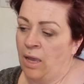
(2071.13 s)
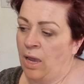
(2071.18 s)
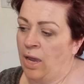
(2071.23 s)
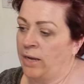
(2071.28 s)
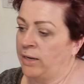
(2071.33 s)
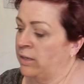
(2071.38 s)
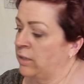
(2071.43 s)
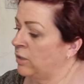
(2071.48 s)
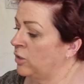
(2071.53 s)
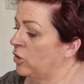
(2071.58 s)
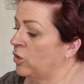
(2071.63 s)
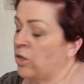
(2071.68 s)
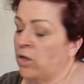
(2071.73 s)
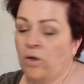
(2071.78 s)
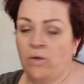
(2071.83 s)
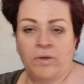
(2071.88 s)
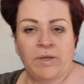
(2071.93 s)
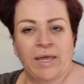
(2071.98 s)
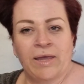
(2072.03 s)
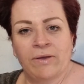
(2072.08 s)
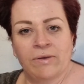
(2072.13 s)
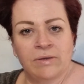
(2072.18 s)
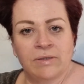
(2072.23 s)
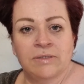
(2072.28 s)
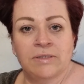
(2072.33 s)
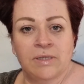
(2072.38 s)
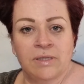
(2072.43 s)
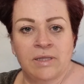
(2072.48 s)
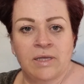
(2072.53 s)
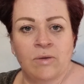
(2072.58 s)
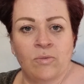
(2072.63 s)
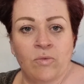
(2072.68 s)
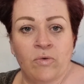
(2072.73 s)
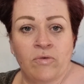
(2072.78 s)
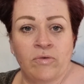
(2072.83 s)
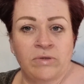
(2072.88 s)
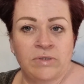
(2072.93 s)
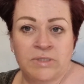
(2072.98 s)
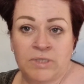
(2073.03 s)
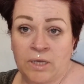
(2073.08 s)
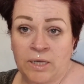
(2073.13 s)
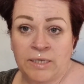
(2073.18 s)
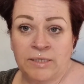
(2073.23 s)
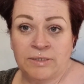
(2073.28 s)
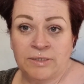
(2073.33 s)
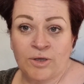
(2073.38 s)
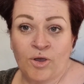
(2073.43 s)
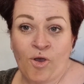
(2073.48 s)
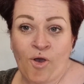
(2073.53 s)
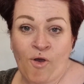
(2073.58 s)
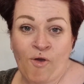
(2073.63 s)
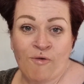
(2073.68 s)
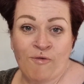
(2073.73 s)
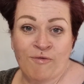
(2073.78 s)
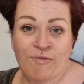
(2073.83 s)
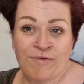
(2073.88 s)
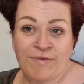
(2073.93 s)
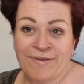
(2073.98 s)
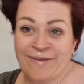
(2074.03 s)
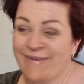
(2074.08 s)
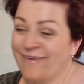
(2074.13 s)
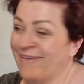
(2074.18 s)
And I'm going to go now because I think Warren's dying to cough.